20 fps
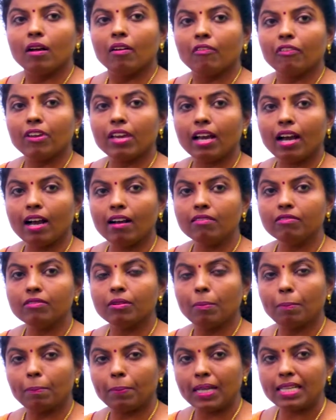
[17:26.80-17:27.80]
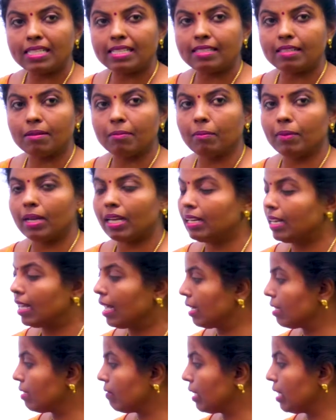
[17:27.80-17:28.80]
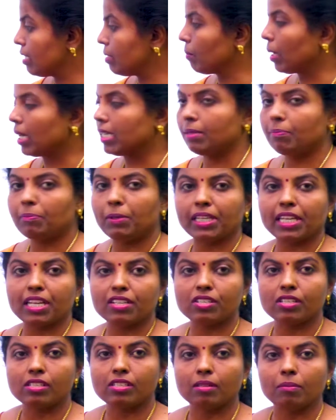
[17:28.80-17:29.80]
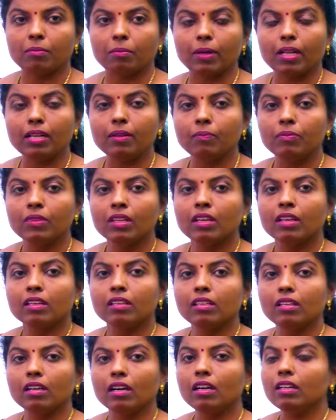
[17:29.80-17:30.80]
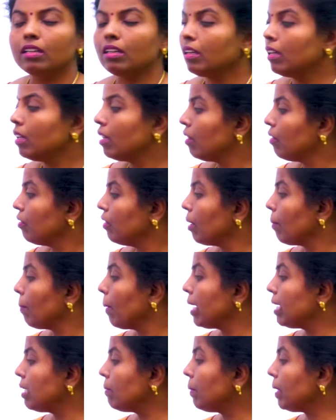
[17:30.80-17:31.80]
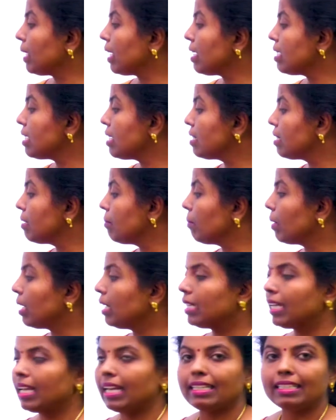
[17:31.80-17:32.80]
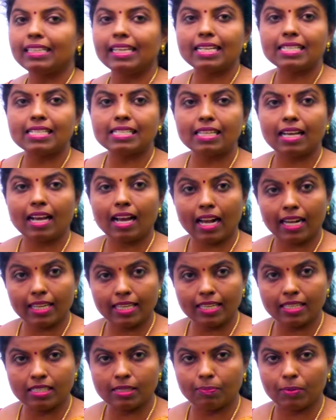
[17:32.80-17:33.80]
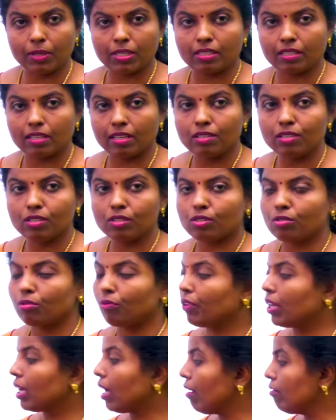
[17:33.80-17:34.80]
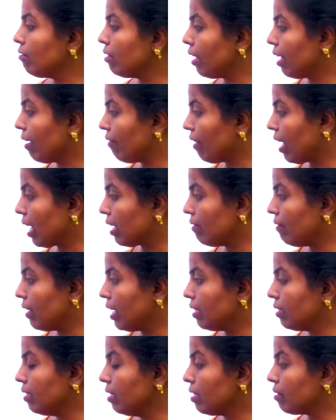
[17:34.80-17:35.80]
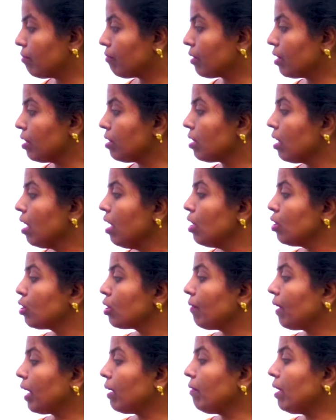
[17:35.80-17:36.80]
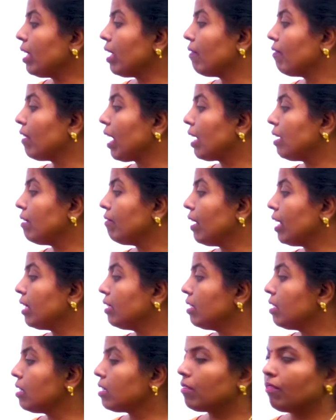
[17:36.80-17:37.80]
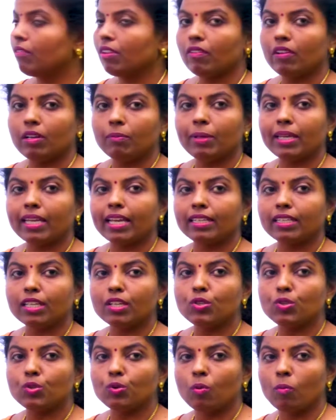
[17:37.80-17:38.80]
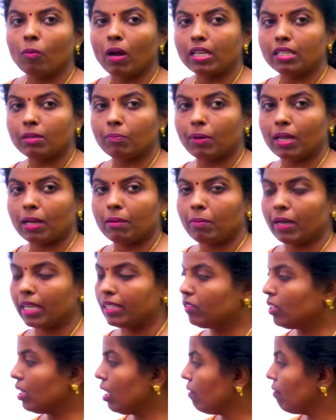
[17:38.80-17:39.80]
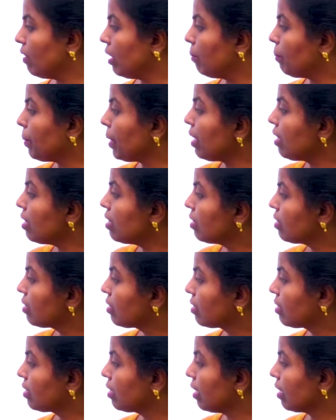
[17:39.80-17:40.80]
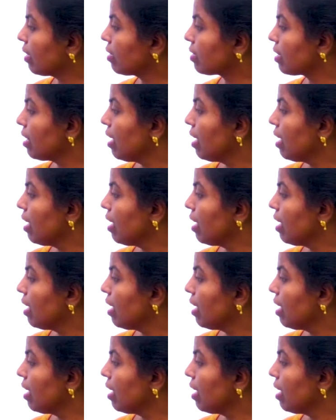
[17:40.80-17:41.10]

we have plus symbol as well as multiplication symbol. Here the multiplication symbol, it gets the highest precedence, so we have to evaluate this first. So when we evaluate this, we will be getting 2 multiplied by 3 will be 6,